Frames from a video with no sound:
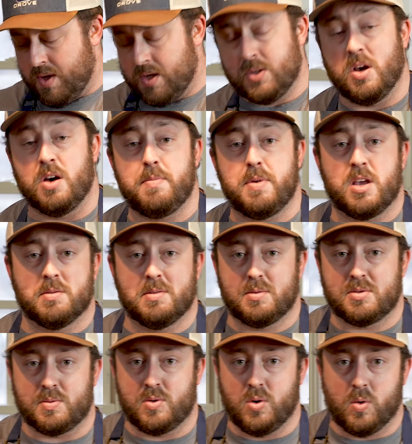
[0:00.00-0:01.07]
So help me come up with
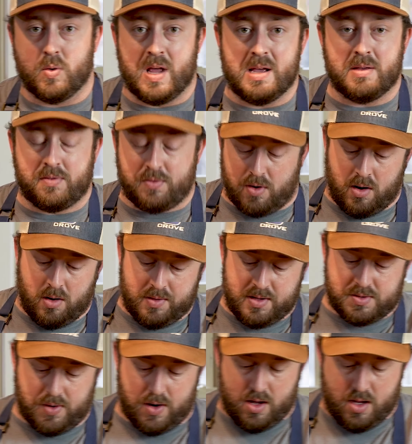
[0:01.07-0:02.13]
some cool names for all
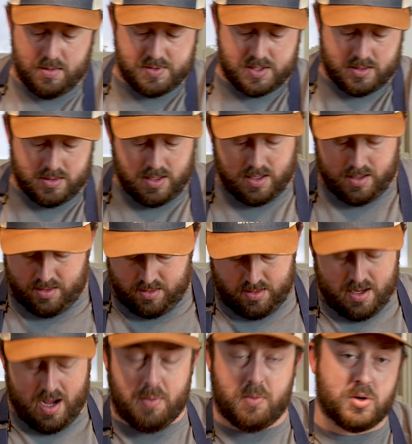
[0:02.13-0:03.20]
these rubs, and
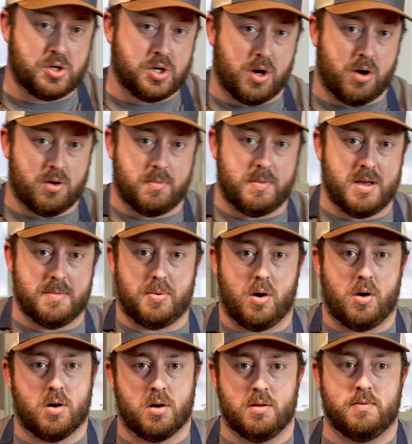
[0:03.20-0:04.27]
I want y'all to be a
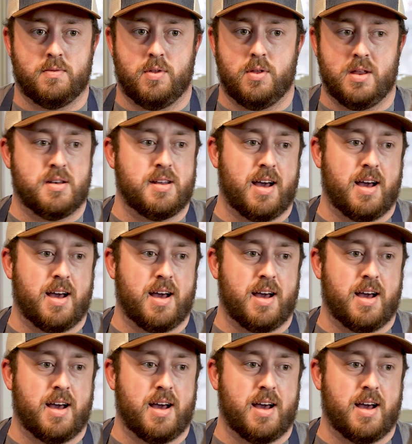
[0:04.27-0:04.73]
part of the entire